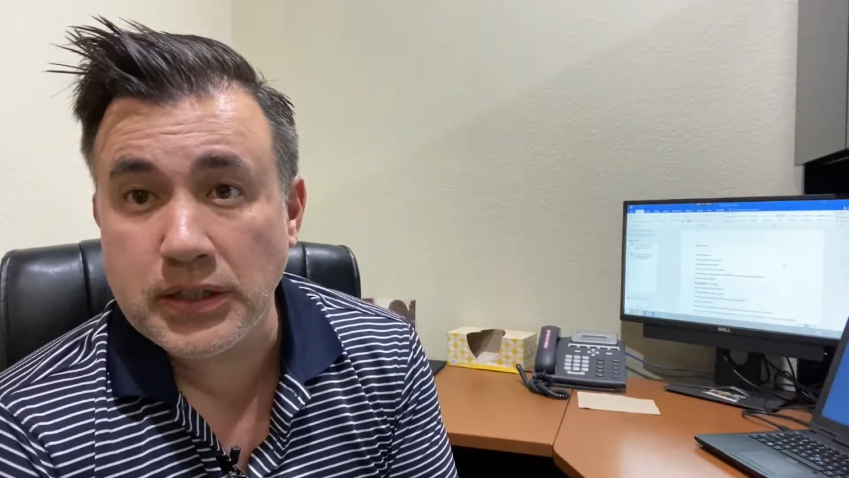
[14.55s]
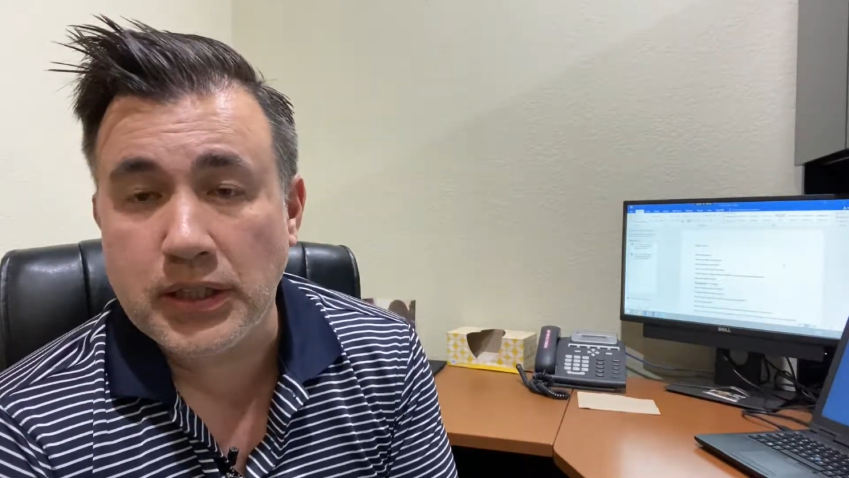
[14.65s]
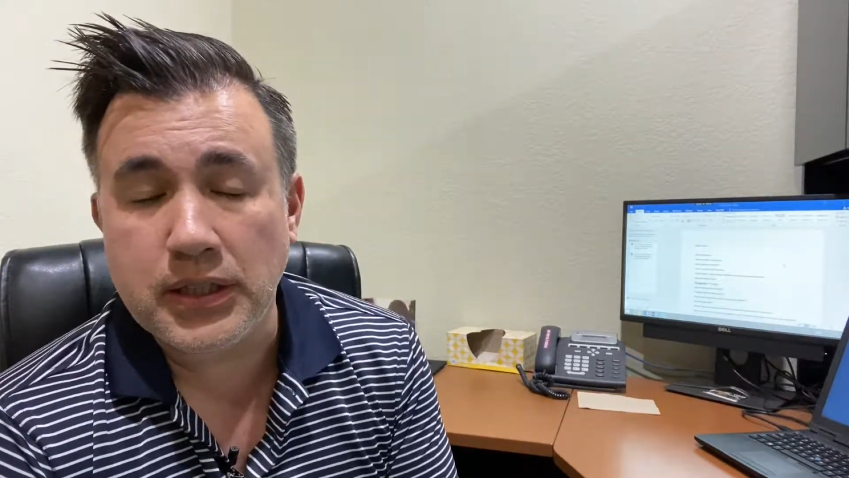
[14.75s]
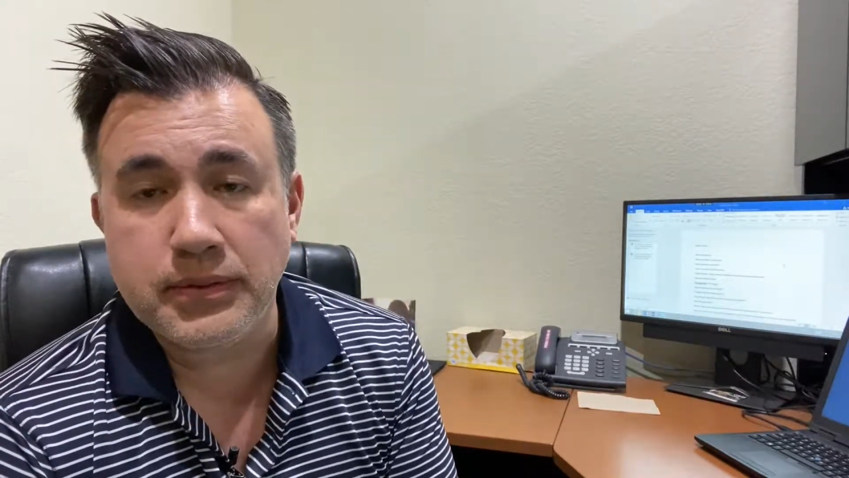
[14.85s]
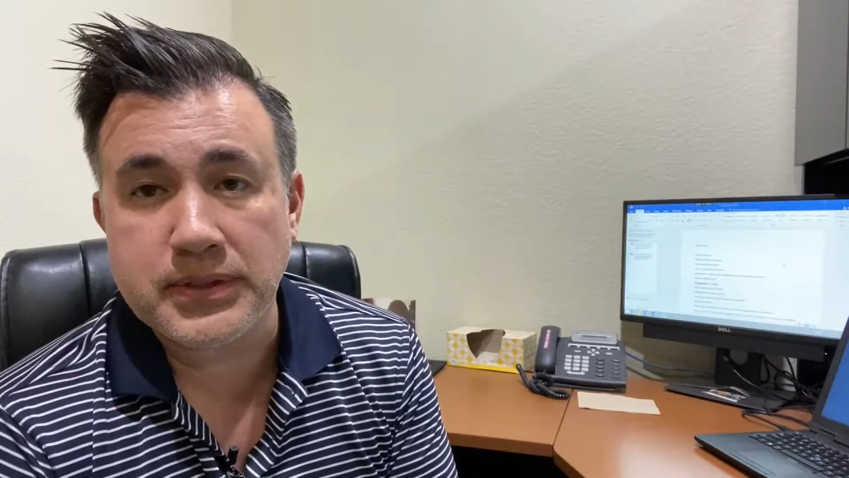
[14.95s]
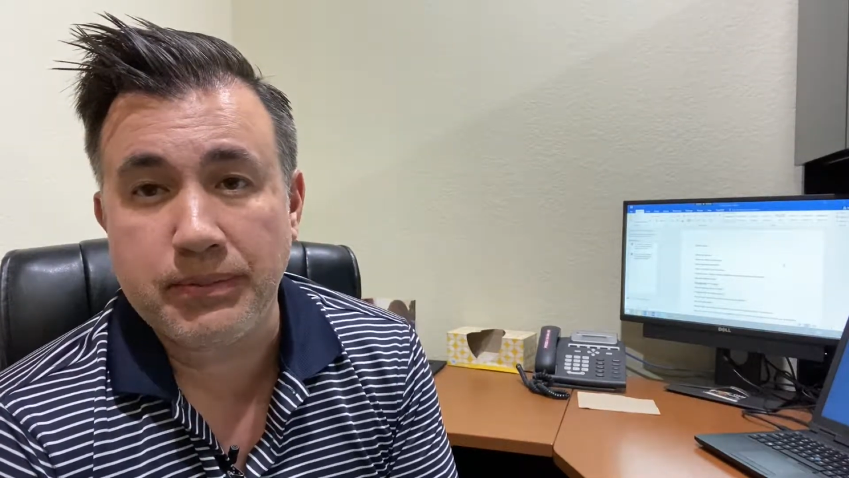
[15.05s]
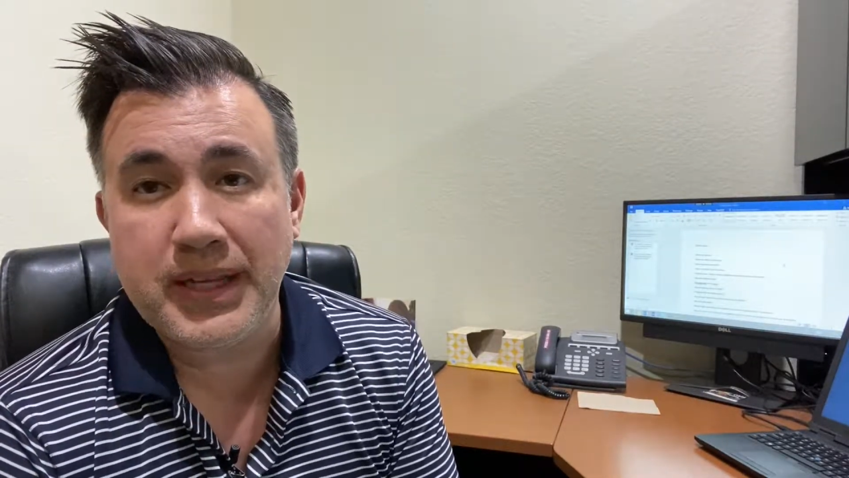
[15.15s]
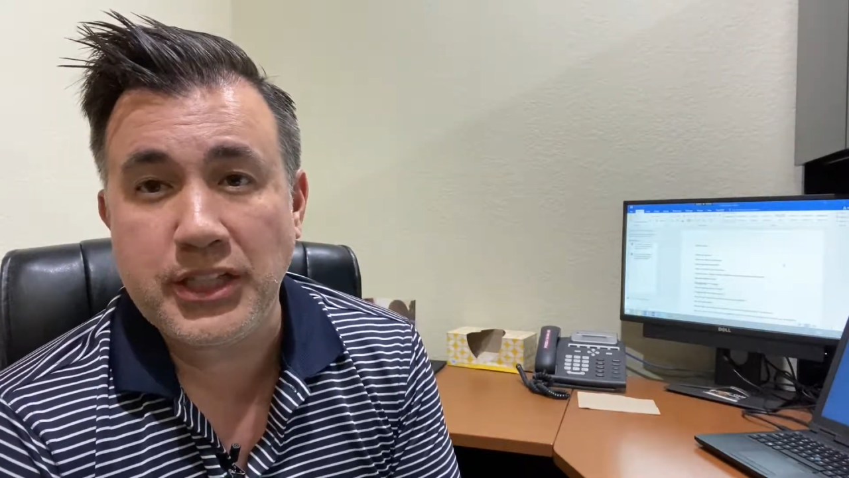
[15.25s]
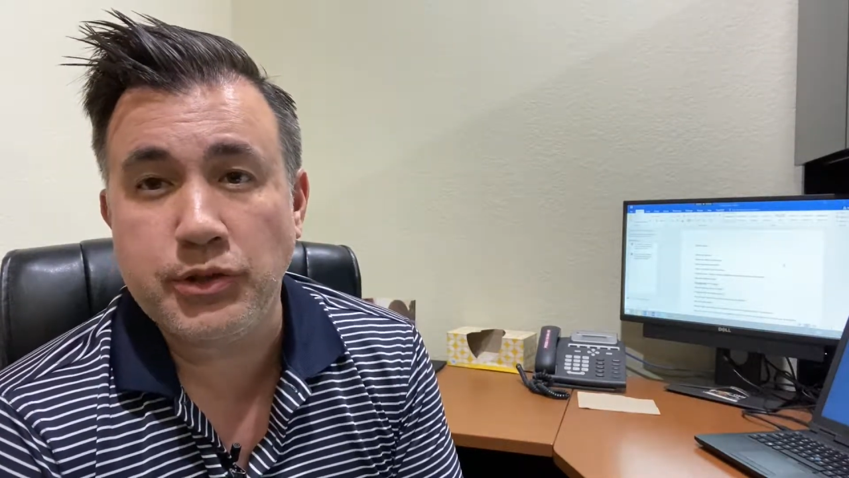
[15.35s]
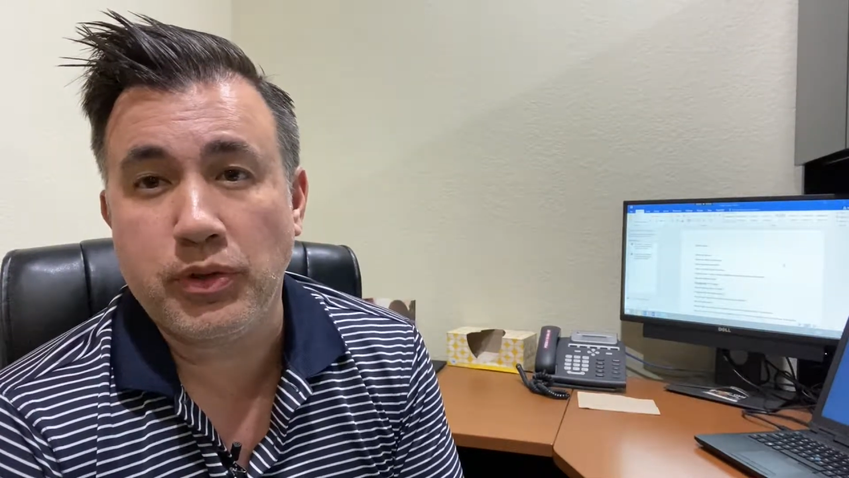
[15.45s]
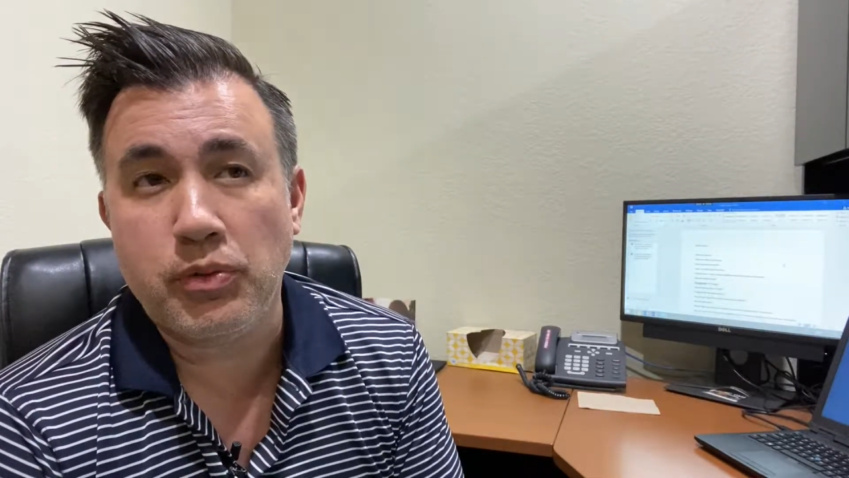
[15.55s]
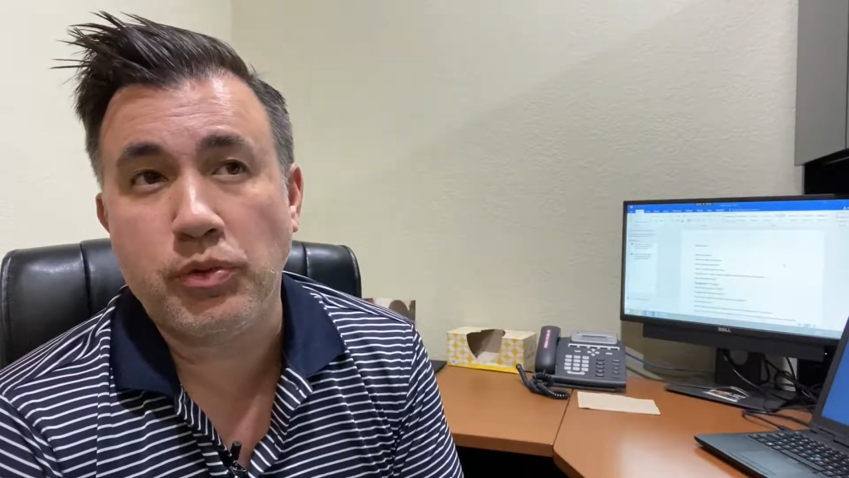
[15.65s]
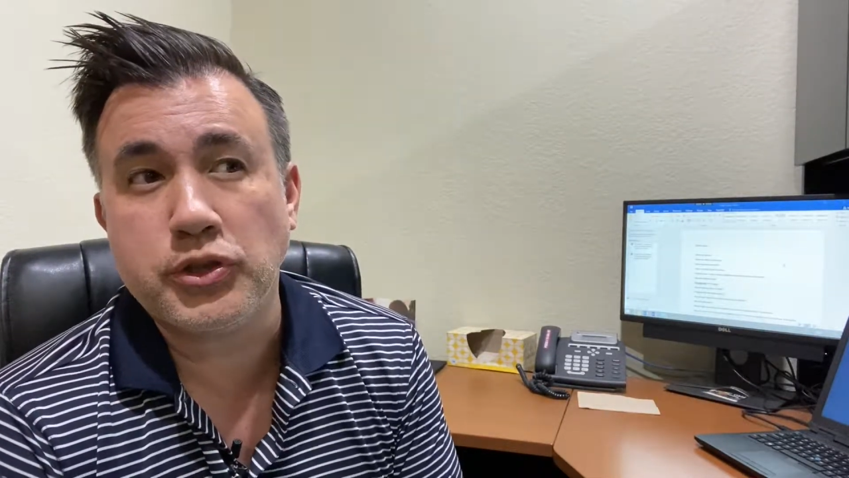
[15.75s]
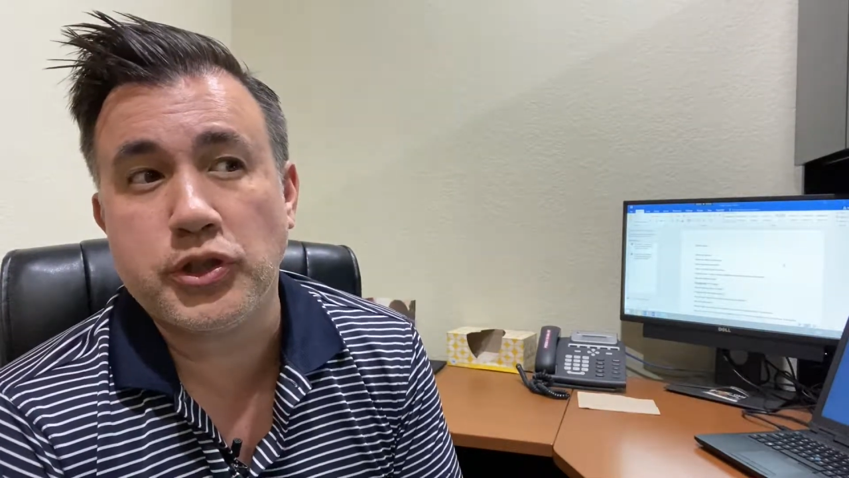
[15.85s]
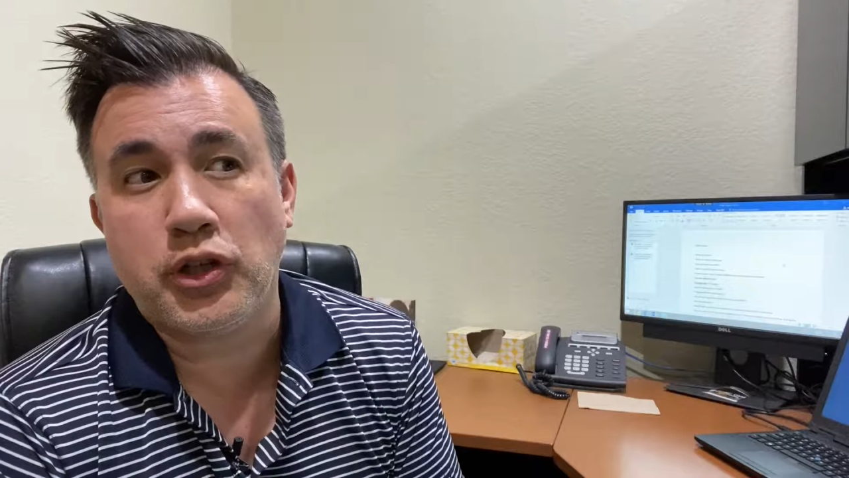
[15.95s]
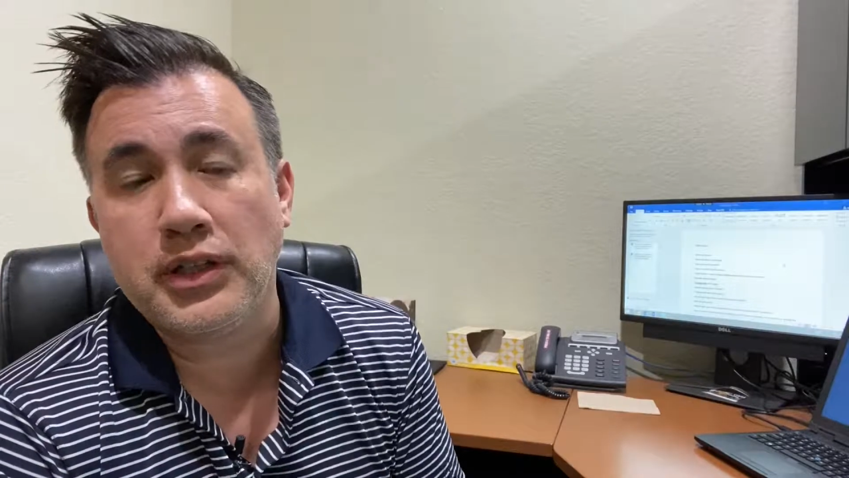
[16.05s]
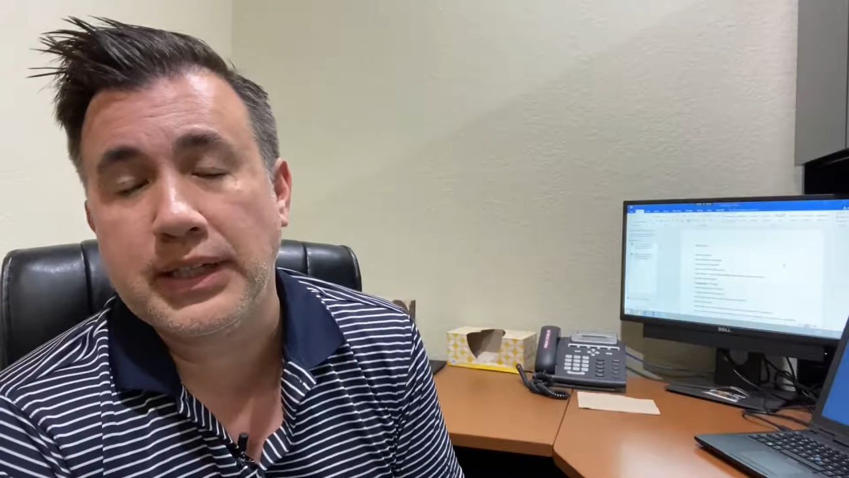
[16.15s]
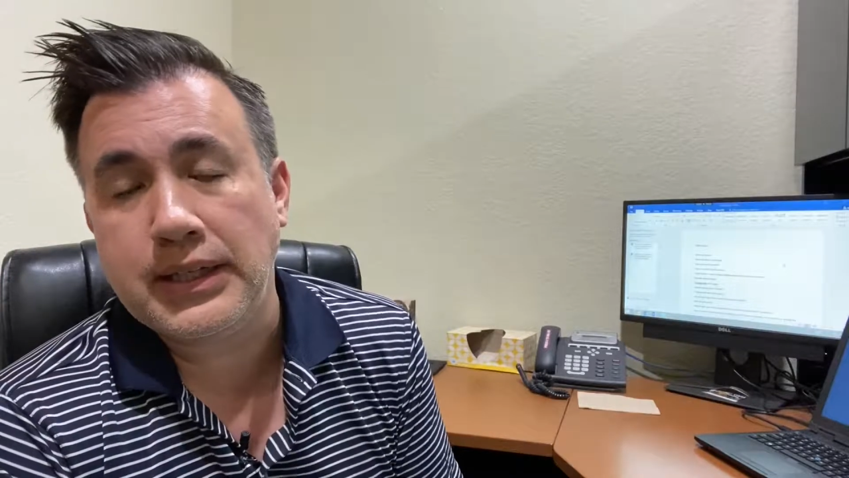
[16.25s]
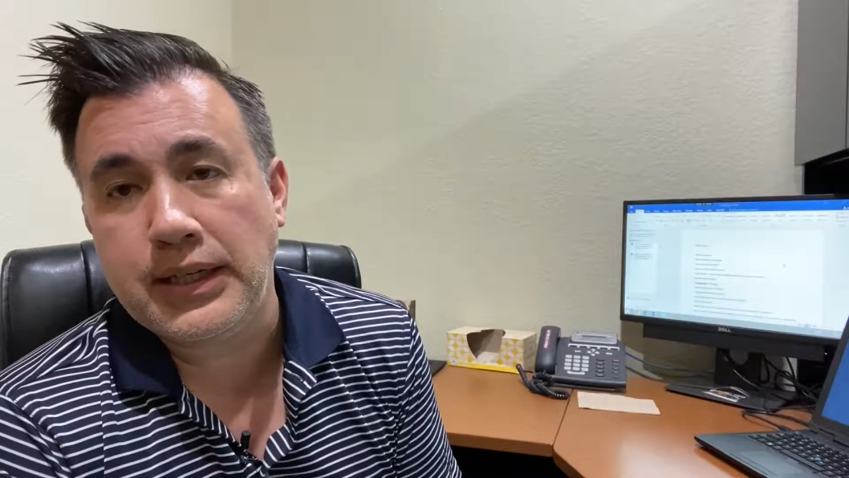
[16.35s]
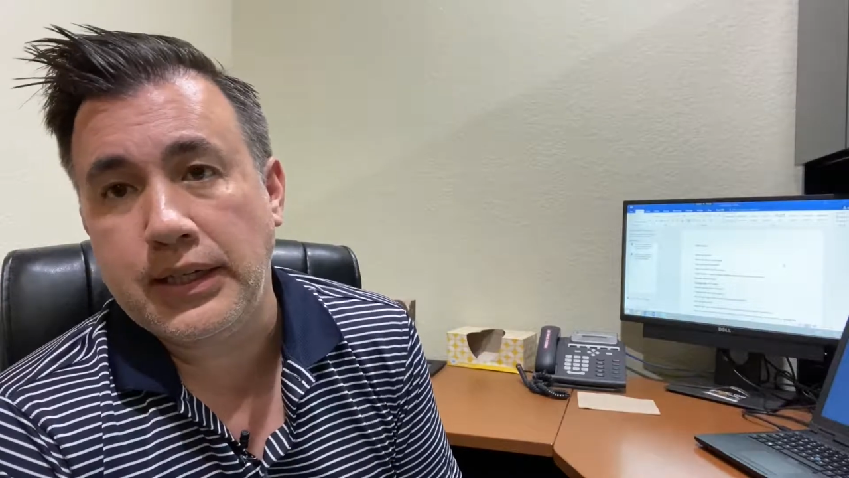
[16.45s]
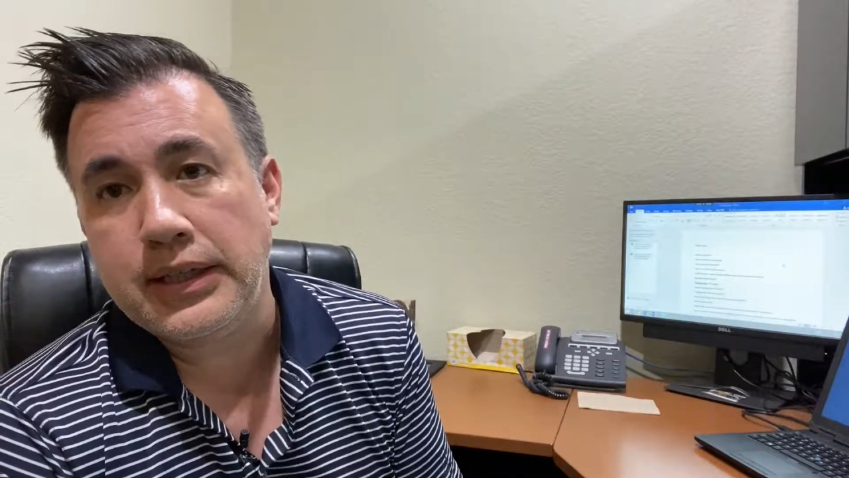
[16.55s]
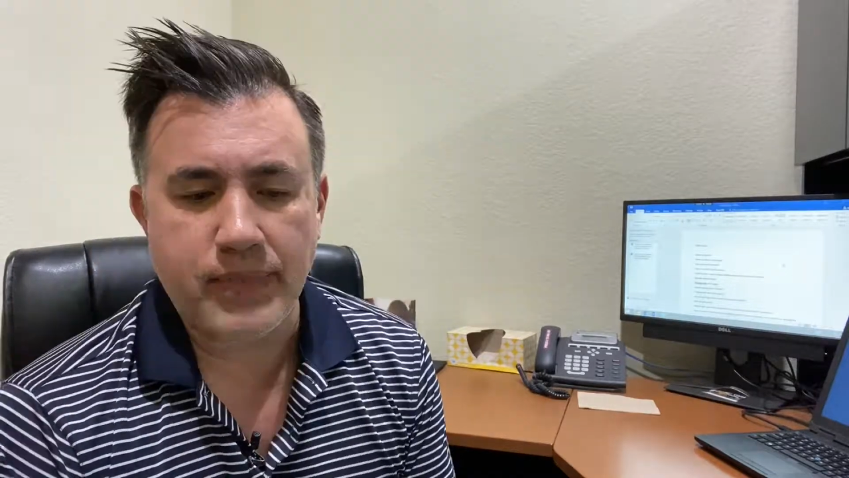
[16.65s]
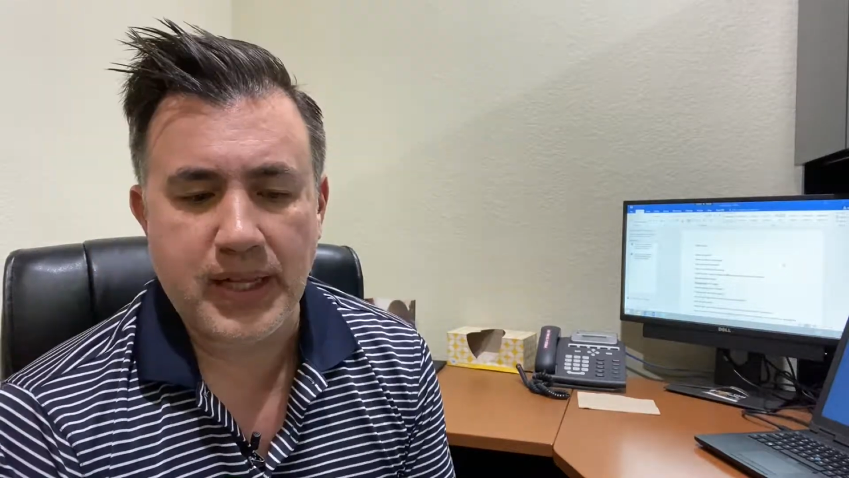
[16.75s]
some things you would almost certainly need.